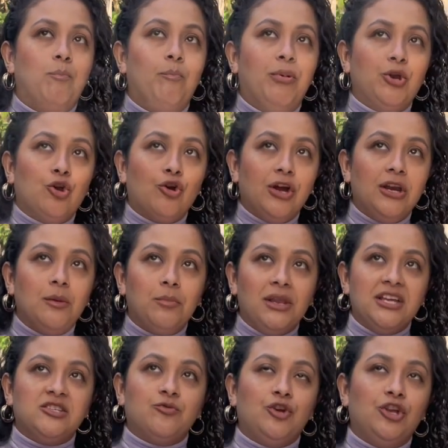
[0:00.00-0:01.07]
But you're in a
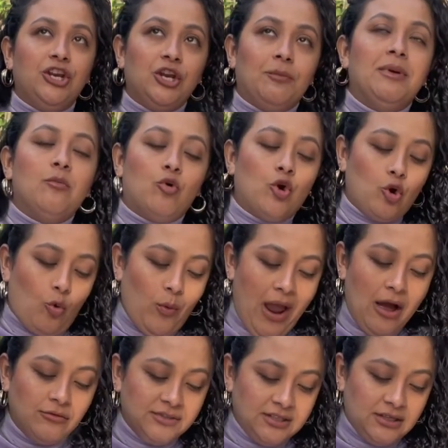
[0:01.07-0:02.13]
place where you need to be more
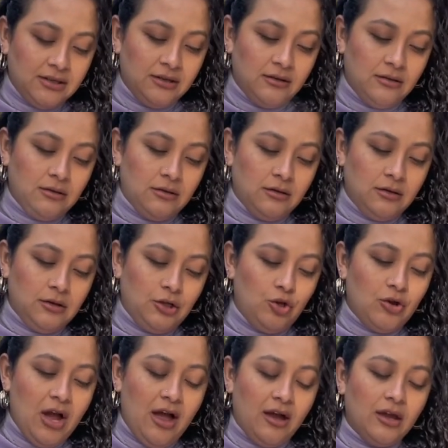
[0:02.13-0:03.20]
grounded.
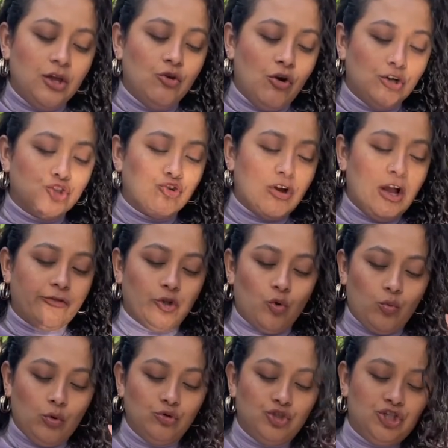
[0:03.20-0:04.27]
You also got the
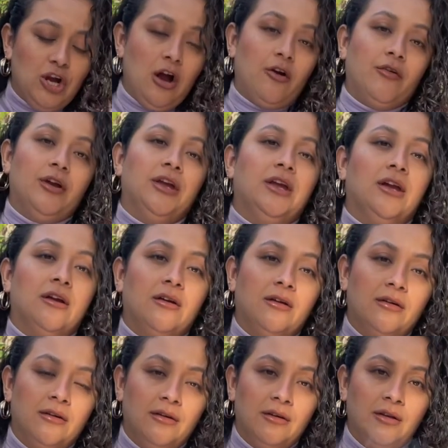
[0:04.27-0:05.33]
root chakra here.
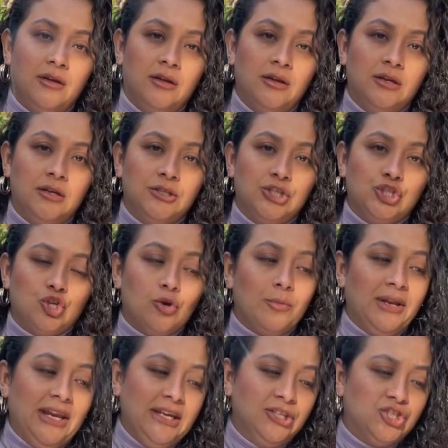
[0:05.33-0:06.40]

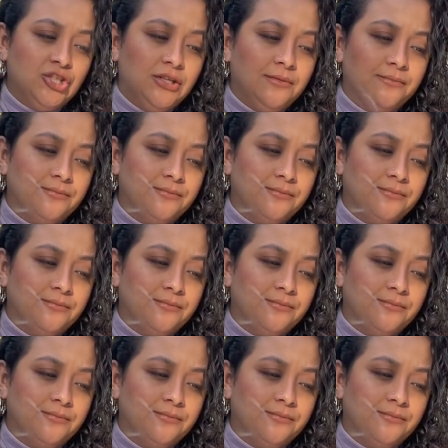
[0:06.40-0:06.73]
Determination.